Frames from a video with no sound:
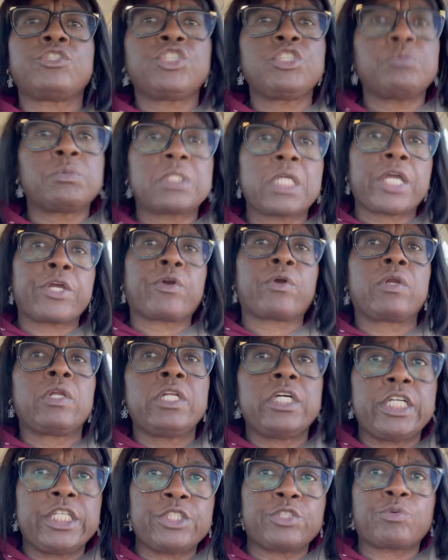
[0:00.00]
she would take her
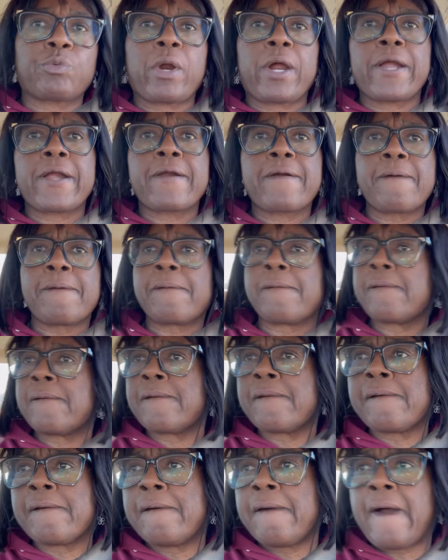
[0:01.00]
lunch, right?
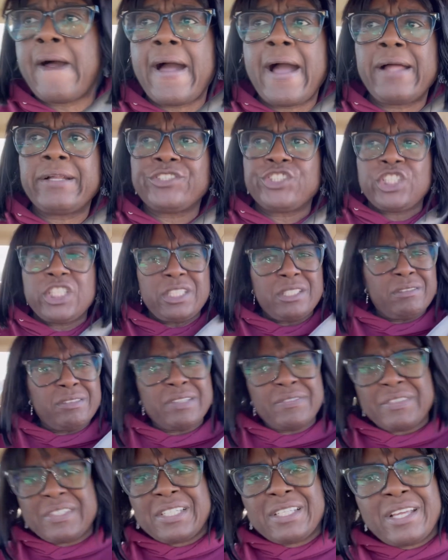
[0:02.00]
Uh, she don't
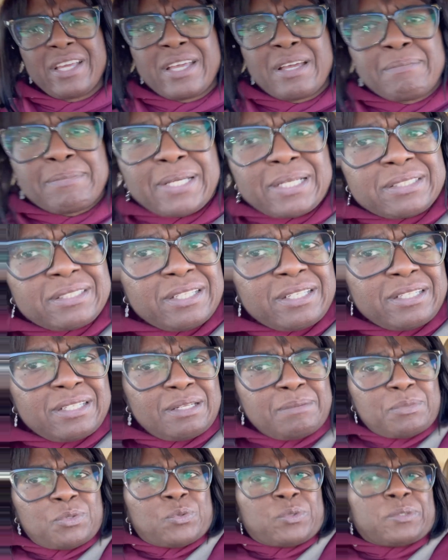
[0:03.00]
even eat ham like that
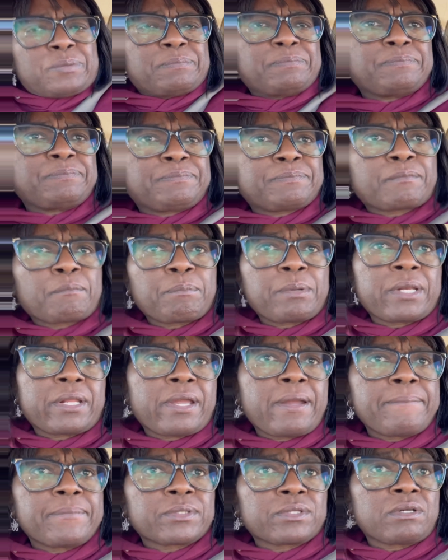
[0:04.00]
anymore. But
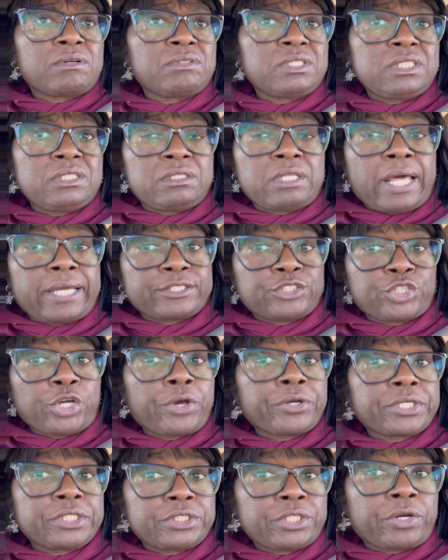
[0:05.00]
Amber don't eat like
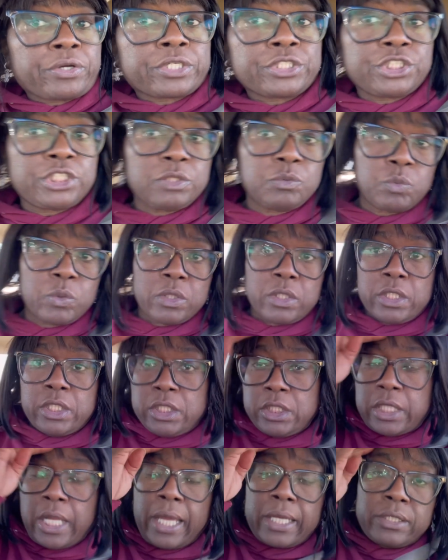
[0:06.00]
turkey turkey. She will
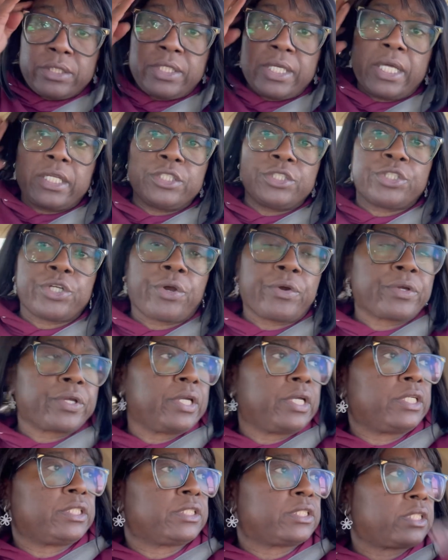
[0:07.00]
eat like deli
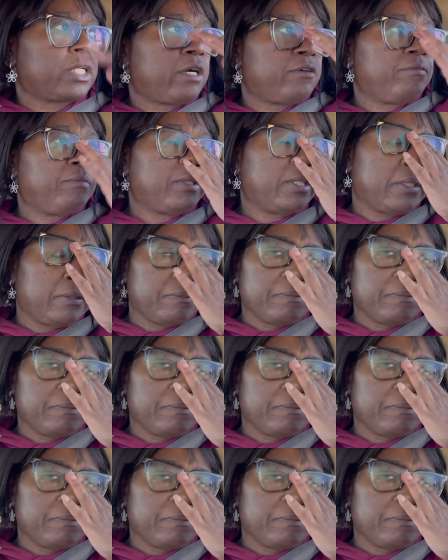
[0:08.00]
turkey and stuff, but